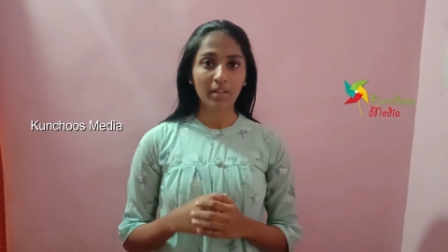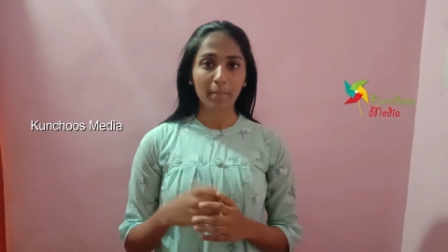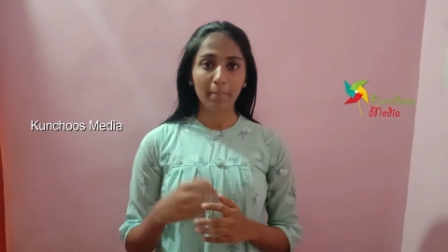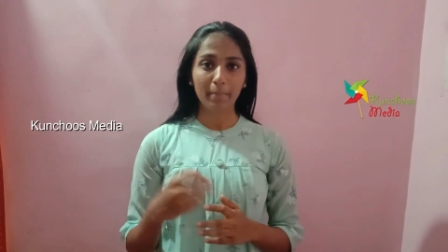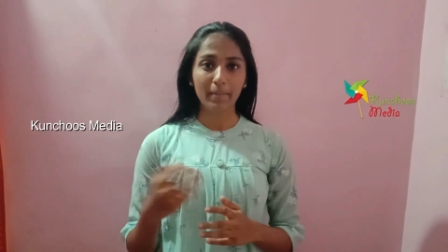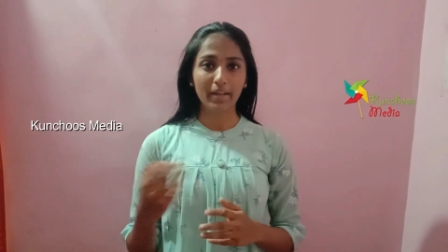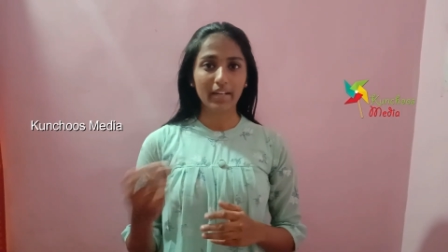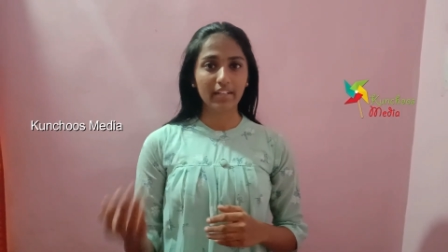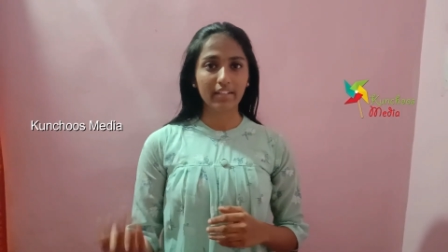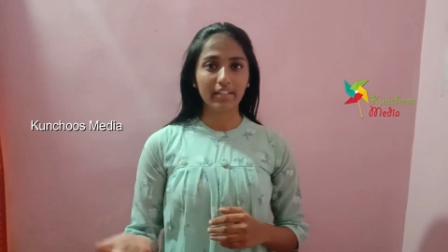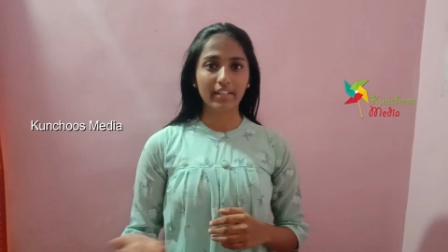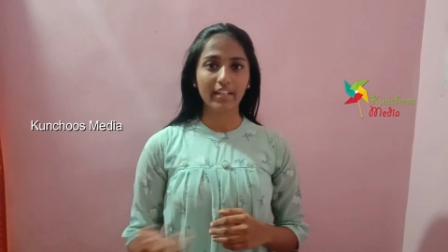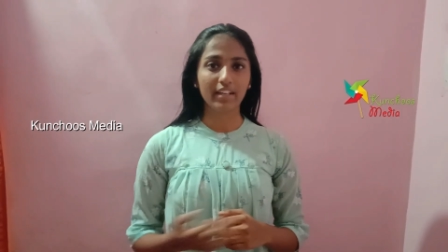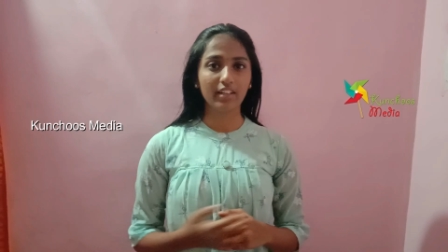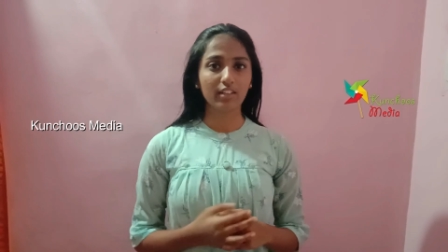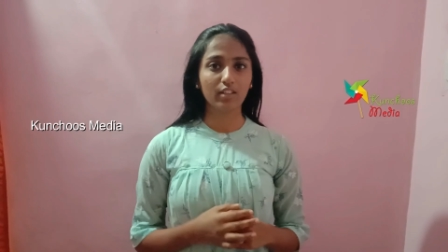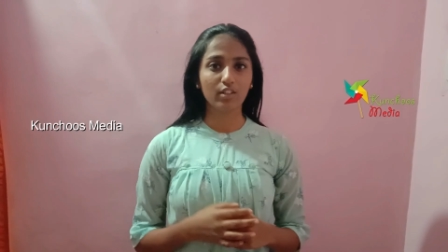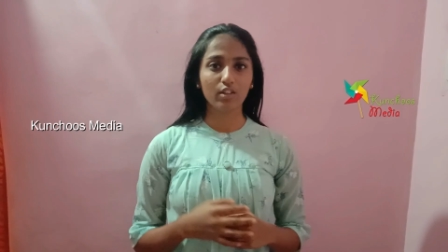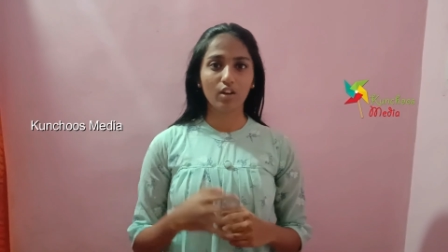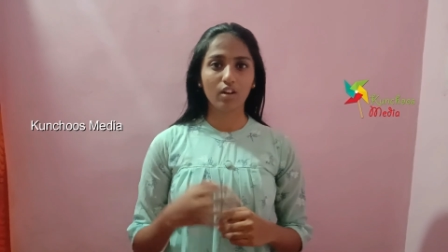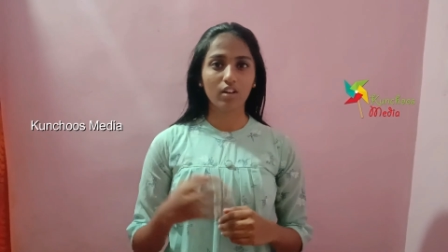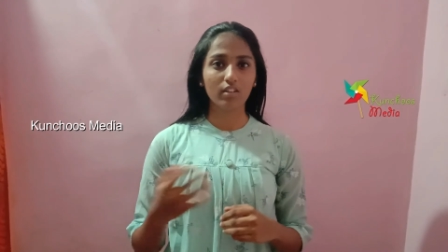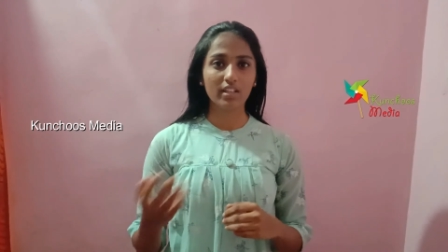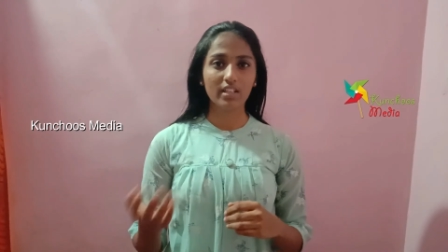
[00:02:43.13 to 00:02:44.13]
Be it
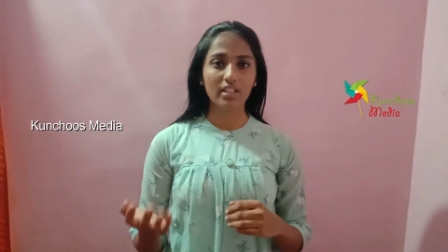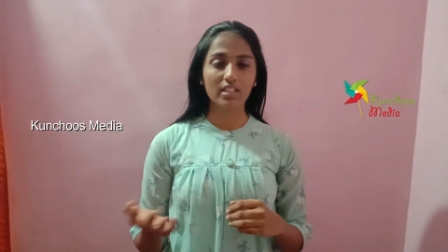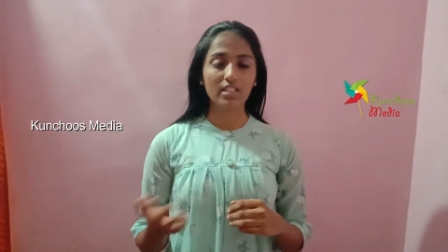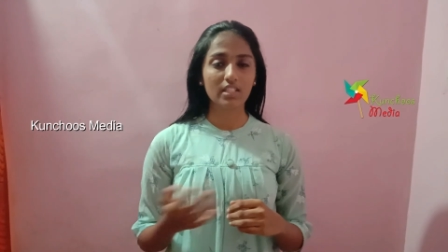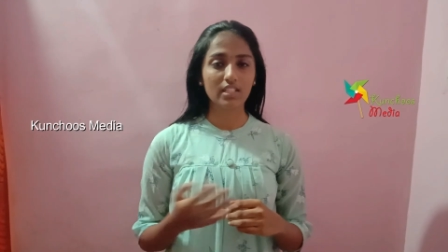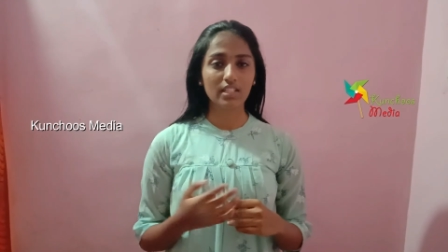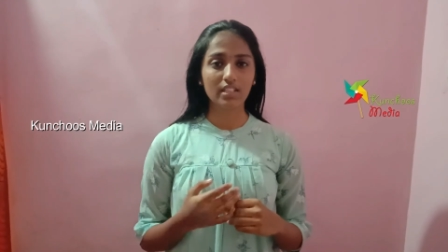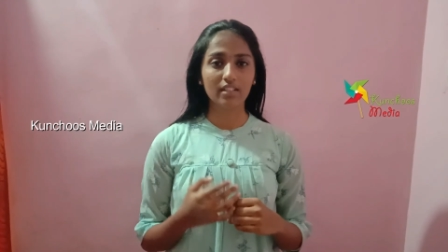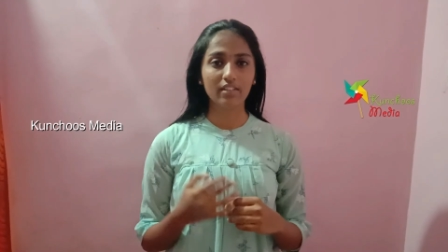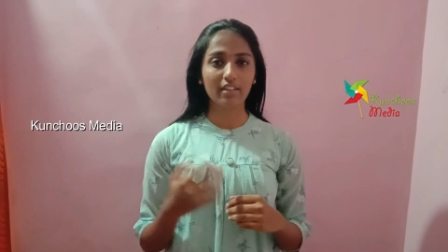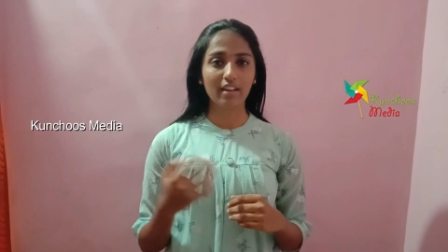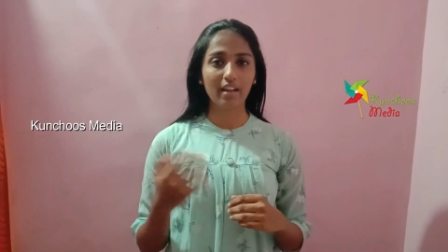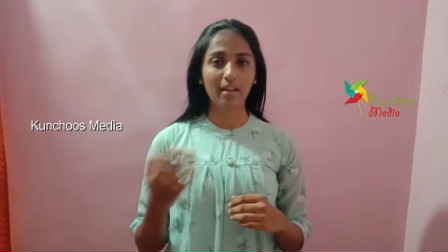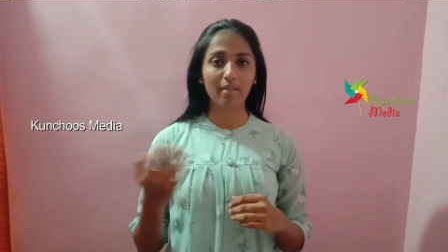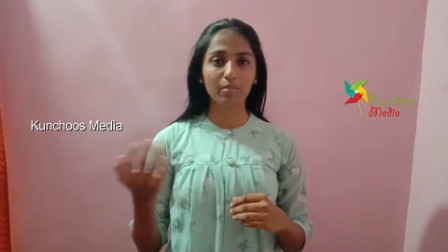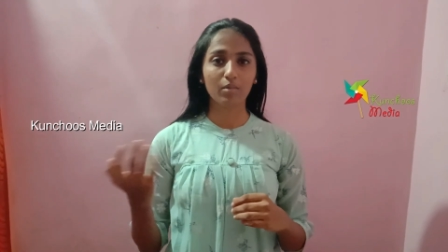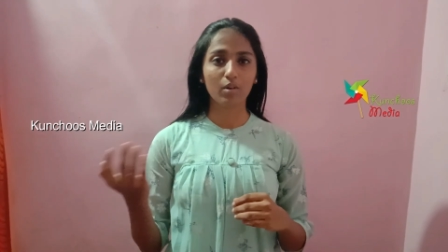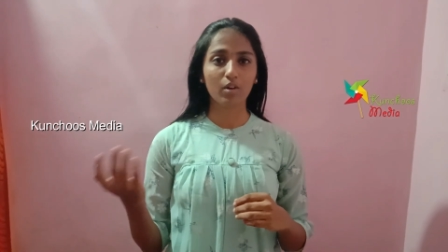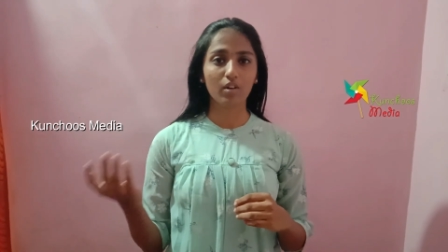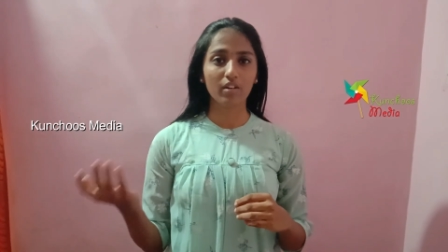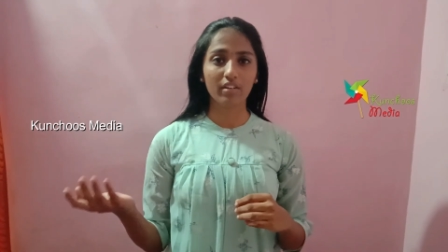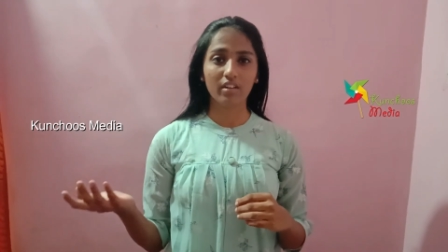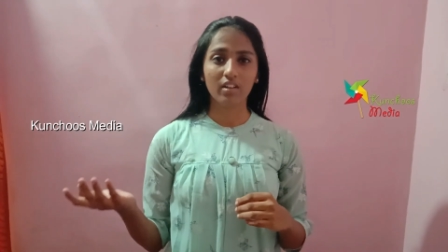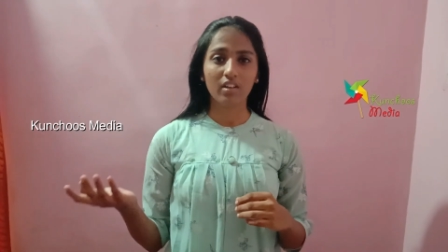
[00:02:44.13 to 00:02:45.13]
TikTok, Instagram,
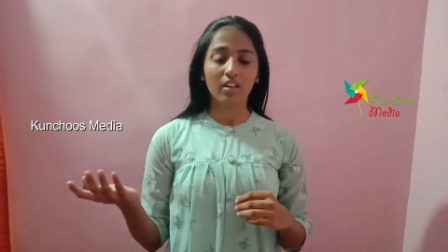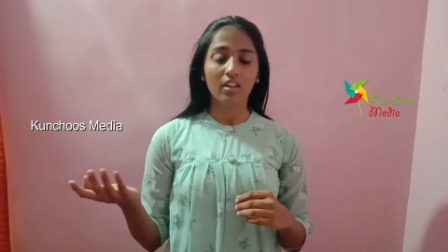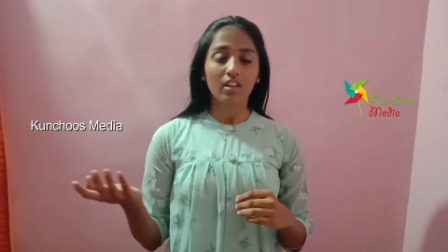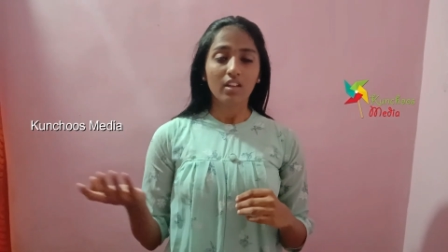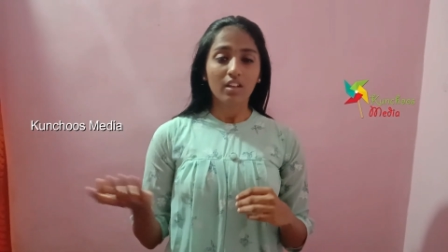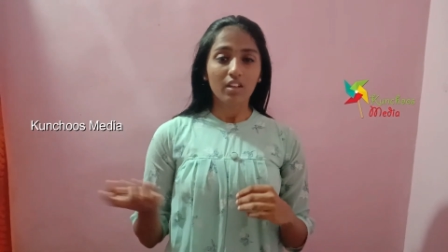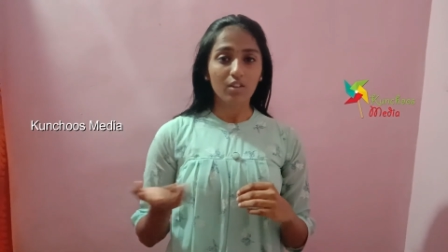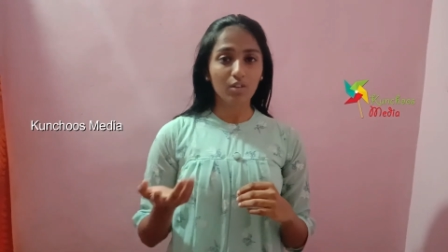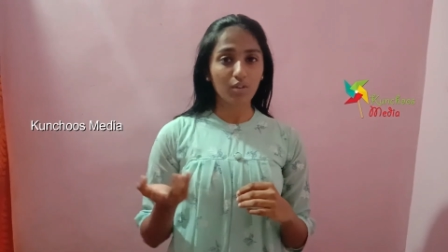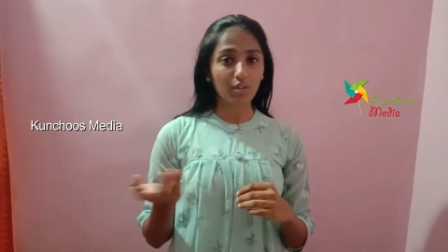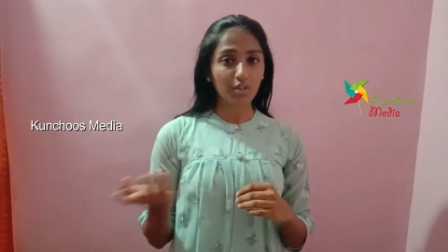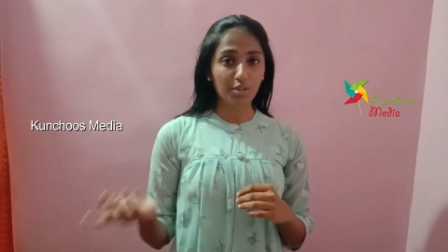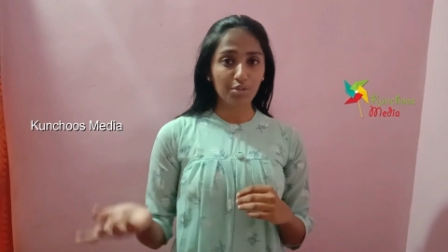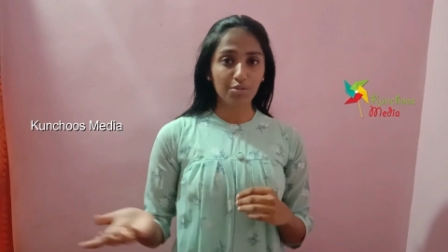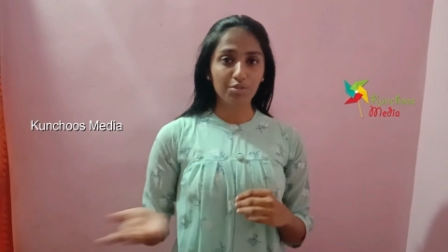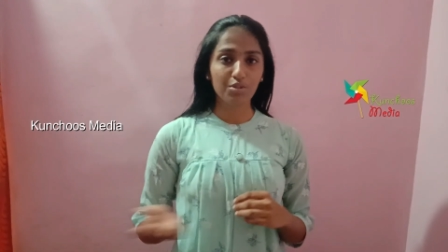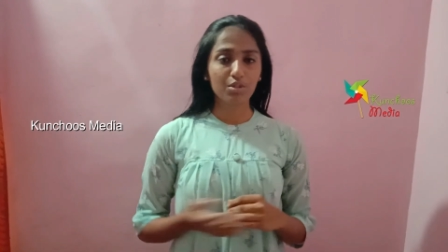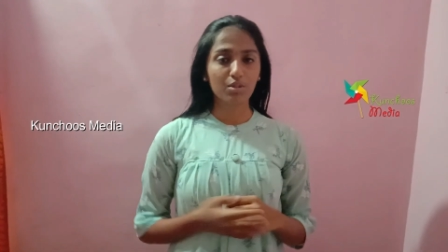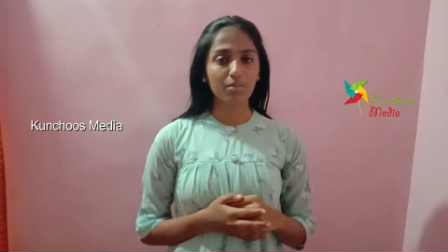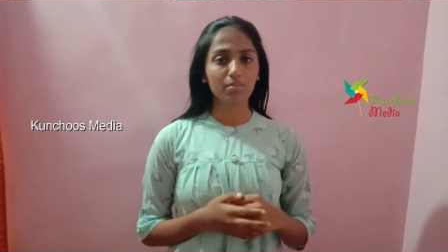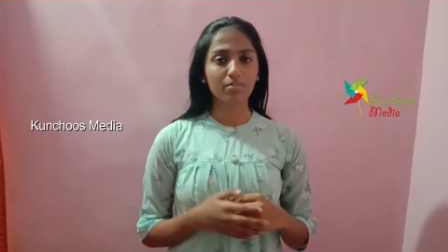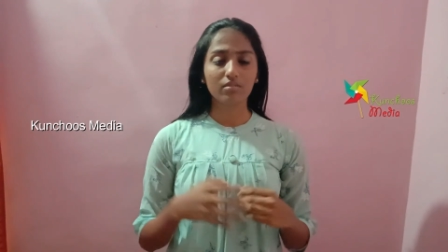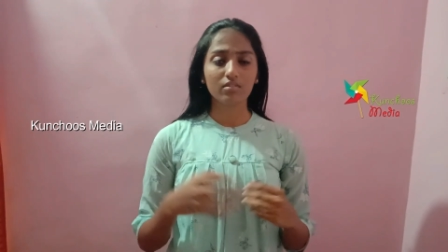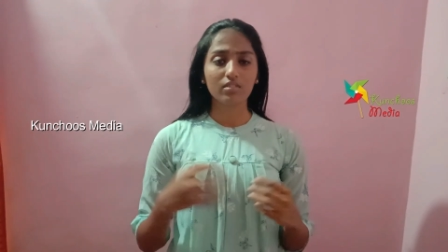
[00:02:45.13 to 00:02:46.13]
or
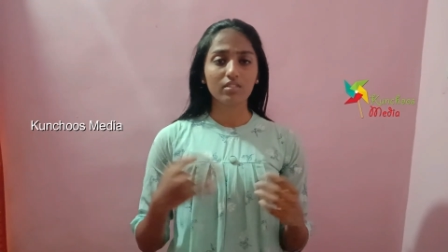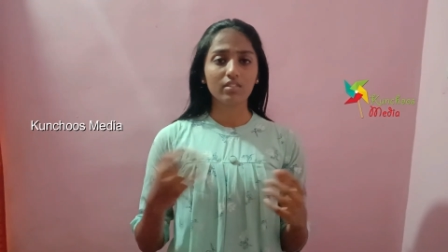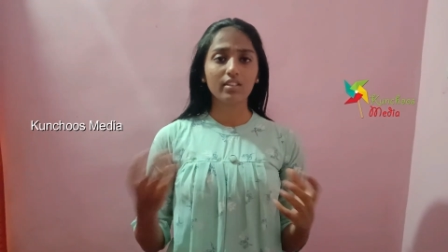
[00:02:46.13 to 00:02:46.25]
YouTube,